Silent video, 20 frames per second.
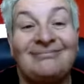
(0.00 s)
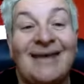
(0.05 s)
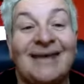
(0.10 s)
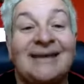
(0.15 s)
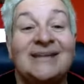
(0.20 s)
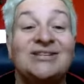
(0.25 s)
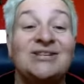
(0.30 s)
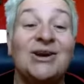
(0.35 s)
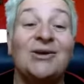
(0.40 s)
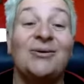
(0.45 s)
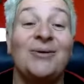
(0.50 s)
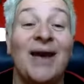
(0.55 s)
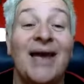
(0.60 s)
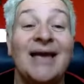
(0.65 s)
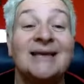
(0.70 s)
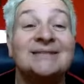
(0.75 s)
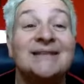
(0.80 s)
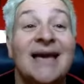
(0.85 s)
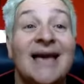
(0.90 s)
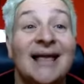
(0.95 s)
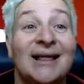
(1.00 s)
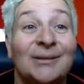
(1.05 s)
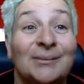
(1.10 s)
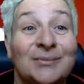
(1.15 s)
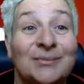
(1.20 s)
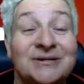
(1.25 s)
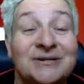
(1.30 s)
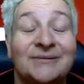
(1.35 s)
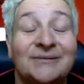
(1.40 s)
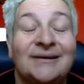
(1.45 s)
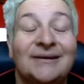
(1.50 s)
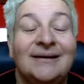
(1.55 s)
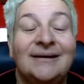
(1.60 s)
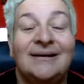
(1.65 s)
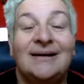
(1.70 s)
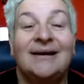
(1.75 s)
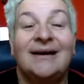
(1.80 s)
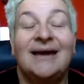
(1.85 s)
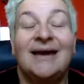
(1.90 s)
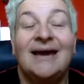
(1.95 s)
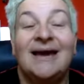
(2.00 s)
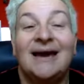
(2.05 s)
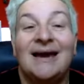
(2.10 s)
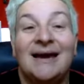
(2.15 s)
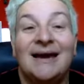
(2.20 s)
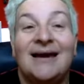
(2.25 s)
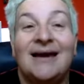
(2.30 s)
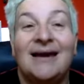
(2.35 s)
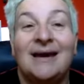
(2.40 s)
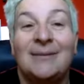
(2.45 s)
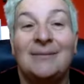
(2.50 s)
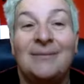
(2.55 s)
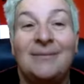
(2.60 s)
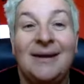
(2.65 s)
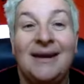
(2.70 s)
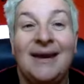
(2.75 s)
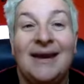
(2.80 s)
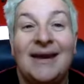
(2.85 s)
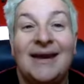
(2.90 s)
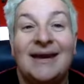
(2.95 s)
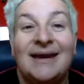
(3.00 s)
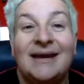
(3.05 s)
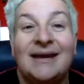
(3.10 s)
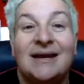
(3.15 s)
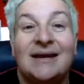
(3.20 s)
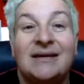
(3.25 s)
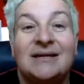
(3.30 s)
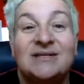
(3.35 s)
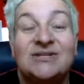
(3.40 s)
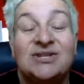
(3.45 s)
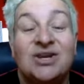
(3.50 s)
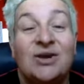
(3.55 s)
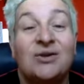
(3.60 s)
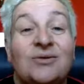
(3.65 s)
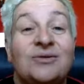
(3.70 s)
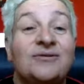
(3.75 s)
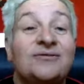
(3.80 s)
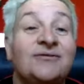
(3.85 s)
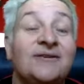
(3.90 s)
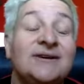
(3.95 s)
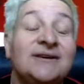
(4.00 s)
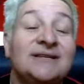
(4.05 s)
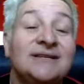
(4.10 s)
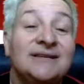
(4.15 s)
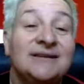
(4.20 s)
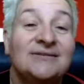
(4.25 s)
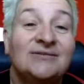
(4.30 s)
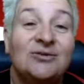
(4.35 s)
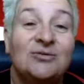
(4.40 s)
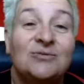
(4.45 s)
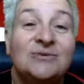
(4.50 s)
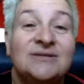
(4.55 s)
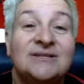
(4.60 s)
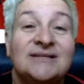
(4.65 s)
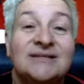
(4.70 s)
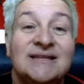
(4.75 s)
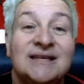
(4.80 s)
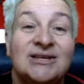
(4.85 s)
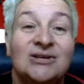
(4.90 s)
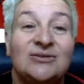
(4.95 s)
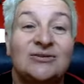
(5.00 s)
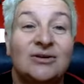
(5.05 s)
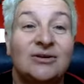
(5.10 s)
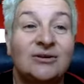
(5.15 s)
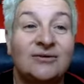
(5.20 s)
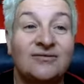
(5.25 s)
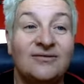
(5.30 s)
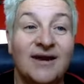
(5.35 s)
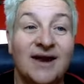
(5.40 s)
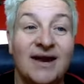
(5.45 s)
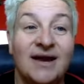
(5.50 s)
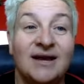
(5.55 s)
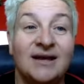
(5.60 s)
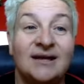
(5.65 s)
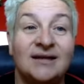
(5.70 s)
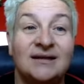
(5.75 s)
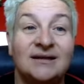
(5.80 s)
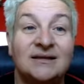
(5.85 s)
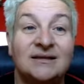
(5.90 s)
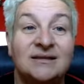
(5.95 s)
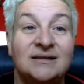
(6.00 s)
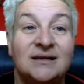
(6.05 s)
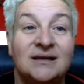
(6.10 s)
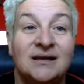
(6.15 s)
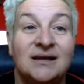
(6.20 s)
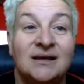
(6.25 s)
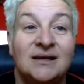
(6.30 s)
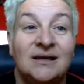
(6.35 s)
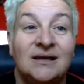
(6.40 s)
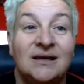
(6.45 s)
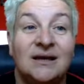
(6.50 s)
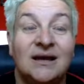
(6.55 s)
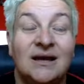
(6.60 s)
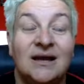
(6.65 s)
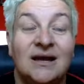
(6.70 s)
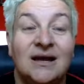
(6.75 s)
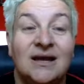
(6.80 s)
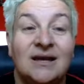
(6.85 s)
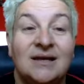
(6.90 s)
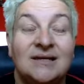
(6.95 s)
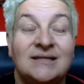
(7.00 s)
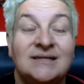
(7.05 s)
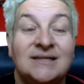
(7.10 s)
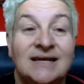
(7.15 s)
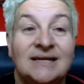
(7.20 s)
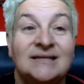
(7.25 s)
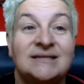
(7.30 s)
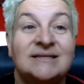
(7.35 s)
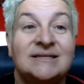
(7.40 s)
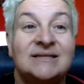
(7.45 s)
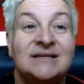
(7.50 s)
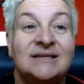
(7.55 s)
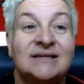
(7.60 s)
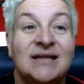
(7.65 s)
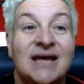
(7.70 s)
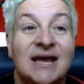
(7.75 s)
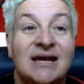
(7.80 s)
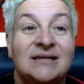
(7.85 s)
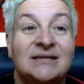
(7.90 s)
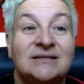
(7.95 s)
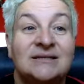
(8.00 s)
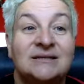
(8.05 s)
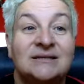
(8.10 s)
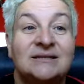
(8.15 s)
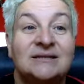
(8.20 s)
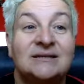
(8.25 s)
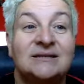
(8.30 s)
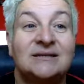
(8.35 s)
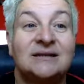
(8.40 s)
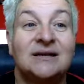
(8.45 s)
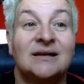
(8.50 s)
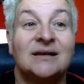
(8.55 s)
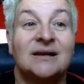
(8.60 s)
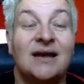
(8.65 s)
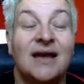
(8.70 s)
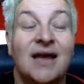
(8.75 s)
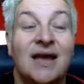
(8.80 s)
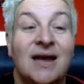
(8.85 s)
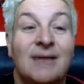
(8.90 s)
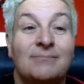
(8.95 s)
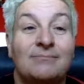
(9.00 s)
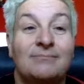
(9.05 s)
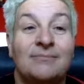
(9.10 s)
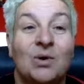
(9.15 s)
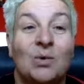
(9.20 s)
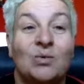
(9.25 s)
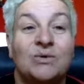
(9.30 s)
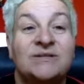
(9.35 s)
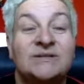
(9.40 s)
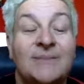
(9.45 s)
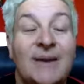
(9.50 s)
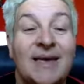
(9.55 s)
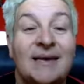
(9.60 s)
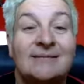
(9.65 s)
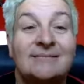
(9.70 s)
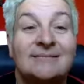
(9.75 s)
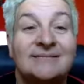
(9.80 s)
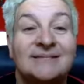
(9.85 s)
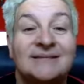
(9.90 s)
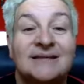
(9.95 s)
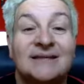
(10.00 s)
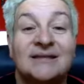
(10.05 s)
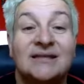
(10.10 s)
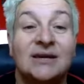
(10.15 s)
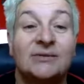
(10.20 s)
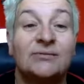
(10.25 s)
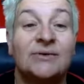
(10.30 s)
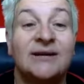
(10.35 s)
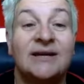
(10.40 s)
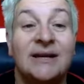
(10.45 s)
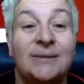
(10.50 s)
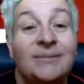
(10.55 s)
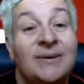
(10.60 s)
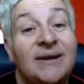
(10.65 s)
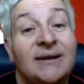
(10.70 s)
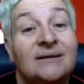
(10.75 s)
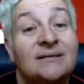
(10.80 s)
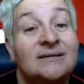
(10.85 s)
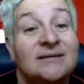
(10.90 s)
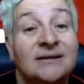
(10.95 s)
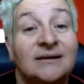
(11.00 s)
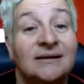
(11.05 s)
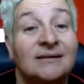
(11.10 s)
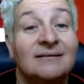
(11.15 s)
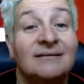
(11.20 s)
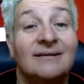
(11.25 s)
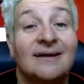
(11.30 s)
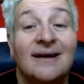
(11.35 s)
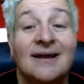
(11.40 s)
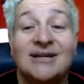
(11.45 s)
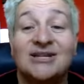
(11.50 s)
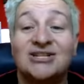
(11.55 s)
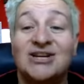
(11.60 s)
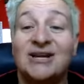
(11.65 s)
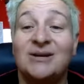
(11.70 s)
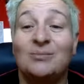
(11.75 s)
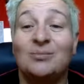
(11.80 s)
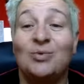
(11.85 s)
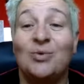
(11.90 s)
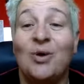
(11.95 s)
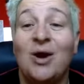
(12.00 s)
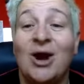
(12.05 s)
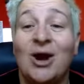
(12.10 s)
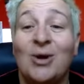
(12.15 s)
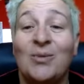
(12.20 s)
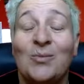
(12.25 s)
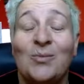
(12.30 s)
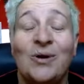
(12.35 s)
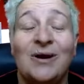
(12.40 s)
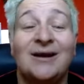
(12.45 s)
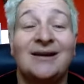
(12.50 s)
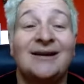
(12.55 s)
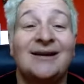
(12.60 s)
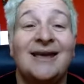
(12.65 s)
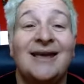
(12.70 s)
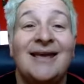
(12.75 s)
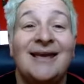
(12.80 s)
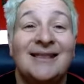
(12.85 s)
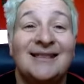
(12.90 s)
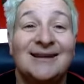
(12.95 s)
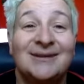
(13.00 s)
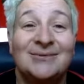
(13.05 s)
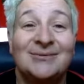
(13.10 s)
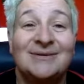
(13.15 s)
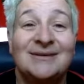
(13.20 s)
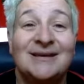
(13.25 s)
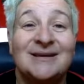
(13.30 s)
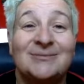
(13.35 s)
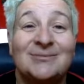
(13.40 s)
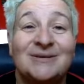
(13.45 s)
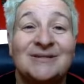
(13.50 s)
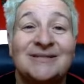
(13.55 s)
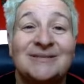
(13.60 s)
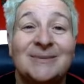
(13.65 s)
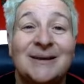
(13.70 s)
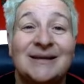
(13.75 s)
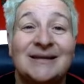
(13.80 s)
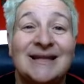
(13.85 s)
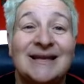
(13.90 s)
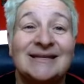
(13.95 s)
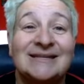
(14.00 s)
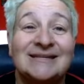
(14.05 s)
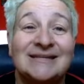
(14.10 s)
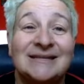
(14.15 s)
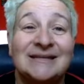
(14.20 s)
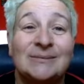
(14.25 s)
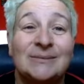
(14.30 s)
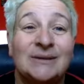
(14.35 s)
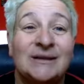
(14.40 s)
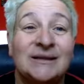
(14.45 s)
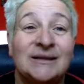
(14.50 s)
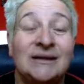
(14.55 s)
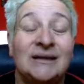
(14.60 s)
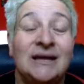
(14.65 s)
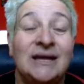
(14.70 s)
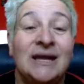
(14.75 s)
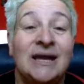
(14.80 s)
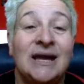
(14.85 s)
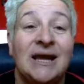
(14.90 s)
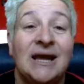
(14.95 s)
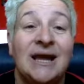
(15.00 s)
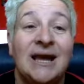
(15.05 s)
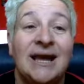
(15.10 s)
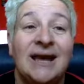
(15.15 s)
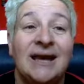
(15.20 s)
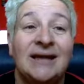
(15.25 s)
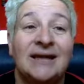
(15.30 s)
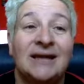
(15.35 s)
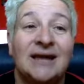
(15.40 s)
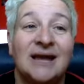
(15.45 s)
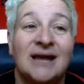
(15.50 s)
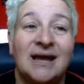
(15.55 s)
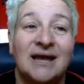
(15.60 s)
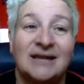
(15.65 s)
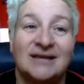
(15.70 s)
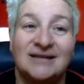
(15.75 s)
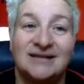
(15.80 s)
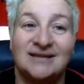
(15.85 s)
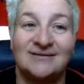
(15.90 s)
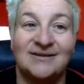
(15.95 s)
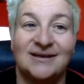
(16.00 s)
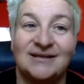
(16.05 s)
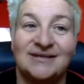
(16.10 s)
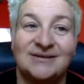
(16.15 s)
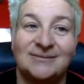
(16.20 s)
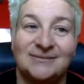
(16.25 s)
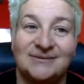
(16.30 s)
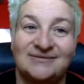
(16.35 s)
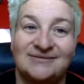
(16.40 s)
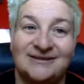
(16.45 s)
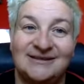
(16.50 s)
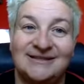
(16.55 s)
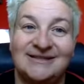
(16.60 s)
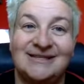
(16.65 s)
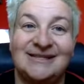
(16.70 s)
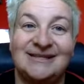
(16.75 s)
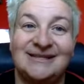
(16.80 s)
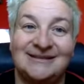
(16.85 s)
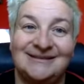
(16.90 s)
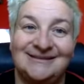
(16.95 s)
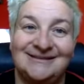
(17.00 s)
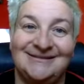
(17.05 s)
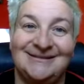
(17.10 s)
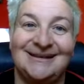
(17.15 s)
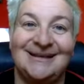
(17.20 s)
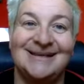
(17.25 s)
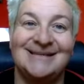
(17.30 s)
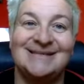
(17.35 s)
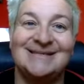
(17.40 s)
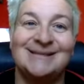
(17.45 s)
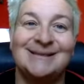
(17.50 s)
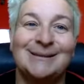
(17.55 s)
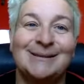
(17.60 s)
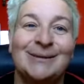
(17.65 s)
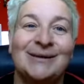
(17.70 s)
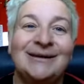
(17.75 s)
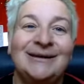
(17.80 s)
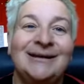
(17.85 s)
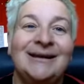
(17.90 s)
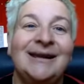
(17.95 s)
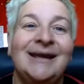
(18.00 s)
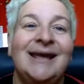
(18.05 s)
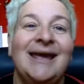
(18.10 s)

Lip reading: So has it helped? So first thing, of course, is that you've got to find scents that or smells that really appeal to you. Shannon brought home one that was smelled like cinnamon, and I had to give that to my friend Taylor, who likes cinnamon.